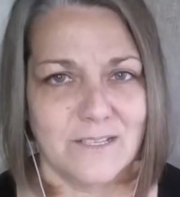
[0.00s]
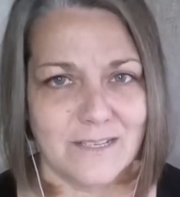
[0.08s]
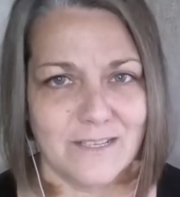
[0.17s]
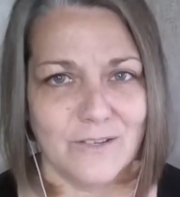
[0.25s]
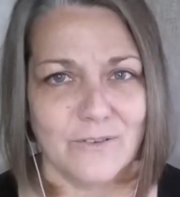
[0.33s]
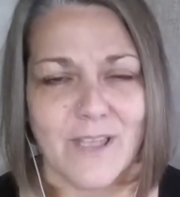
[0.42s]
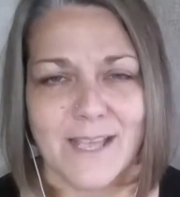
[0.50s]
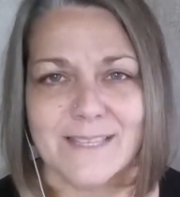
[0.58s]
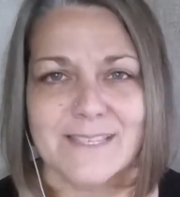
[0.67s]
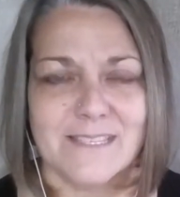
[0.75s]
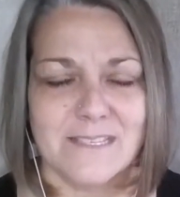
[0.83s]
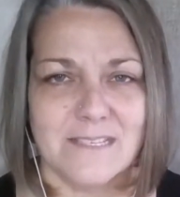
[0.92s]
You're not
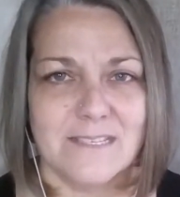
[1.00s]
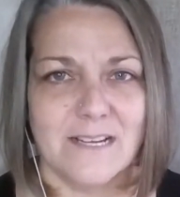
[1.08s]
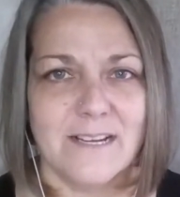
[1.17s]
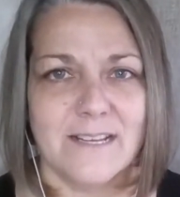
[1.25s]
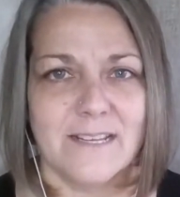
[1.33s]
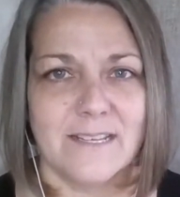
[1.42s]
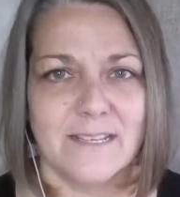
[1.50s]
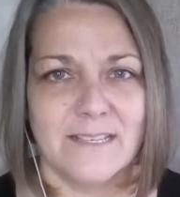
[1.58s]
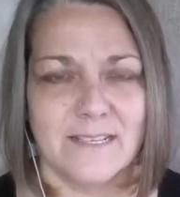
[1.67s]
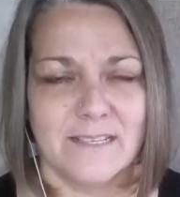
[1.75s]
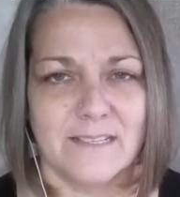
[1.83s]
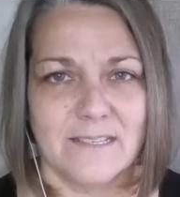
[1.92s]
stuck in
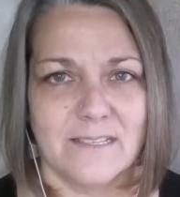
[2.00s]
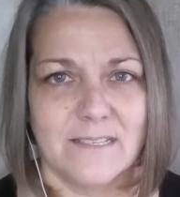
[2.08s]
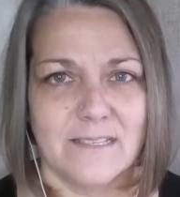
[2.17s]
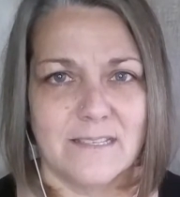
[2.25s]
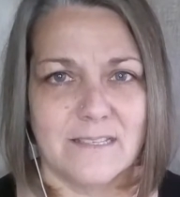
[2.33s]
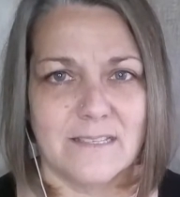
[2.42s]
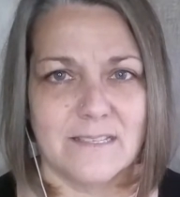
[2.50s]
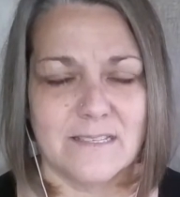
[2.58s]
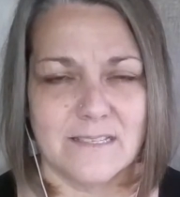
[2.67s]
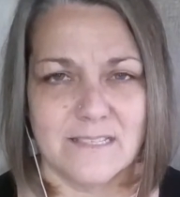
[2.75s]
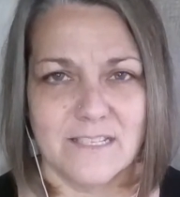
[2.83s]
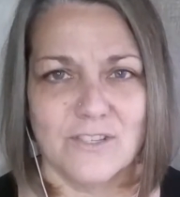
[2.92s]
a
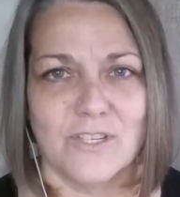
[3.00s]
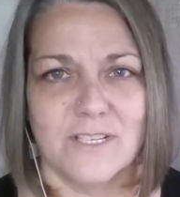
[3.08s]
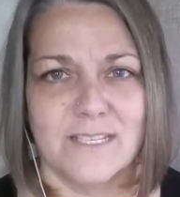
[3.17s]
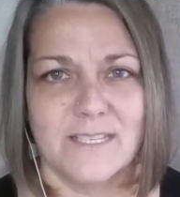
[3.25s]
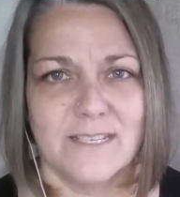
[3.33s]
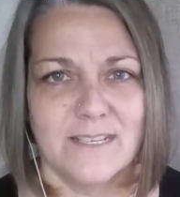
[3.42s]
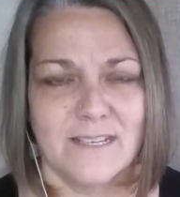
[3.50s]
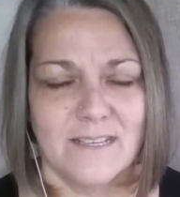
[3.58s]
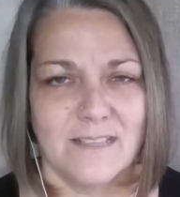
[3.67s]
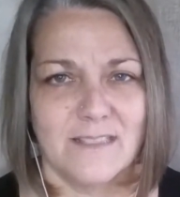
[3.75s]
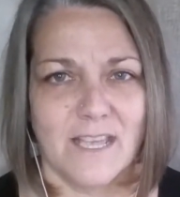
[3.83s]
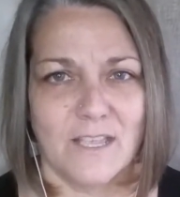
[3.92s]
decision
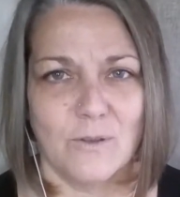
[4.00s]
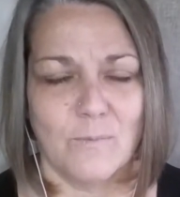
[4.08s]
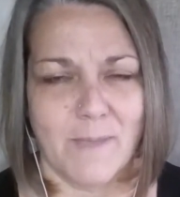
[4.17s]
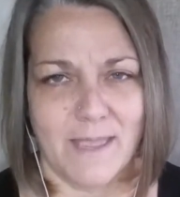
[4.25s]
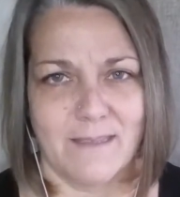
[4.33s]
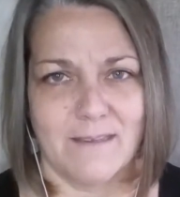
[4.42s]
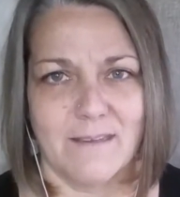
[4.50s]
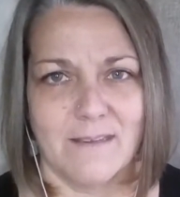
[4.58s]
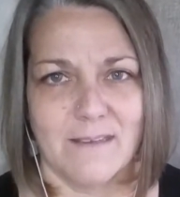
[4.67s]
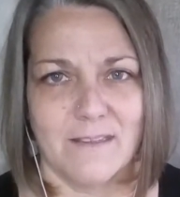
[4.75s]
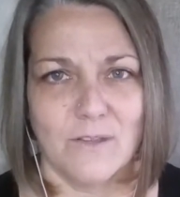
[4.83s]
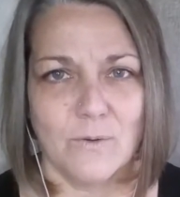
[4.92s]
that you make.
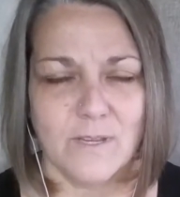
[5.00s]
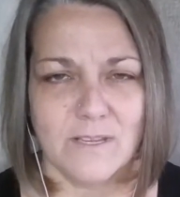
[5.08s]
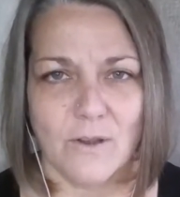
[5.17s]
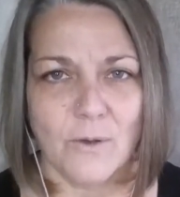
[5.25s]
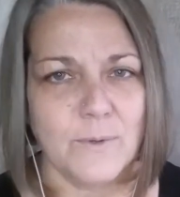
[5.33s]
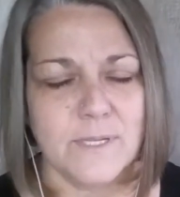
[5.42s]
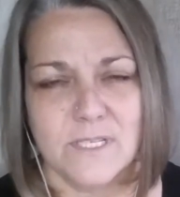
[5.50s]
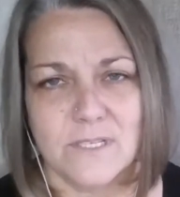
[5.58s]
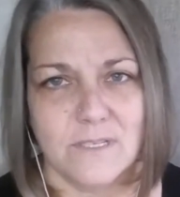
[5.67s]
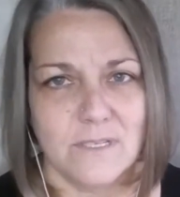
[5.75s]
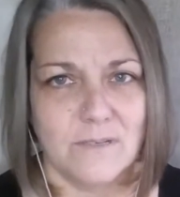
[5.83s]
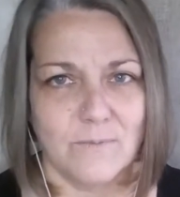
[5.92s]
You can always
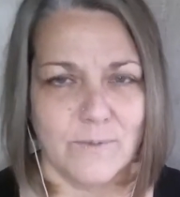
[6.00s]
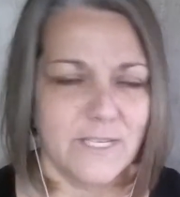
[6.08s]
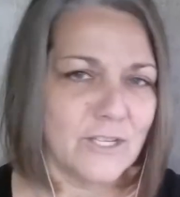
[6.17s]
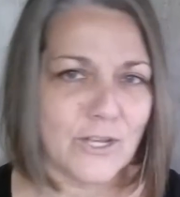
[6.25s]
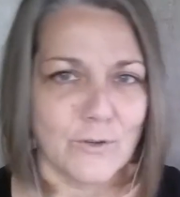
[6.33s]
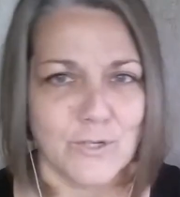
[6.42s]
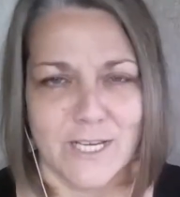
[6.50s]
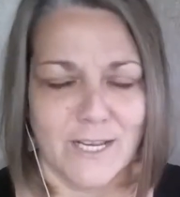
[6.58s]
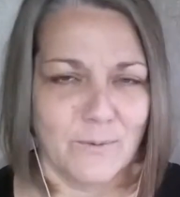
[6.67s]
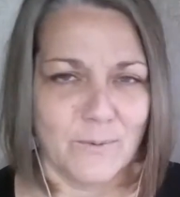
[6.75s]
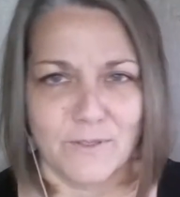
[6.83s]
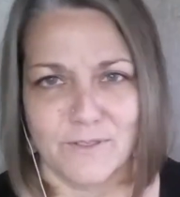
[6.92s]
renegotiate with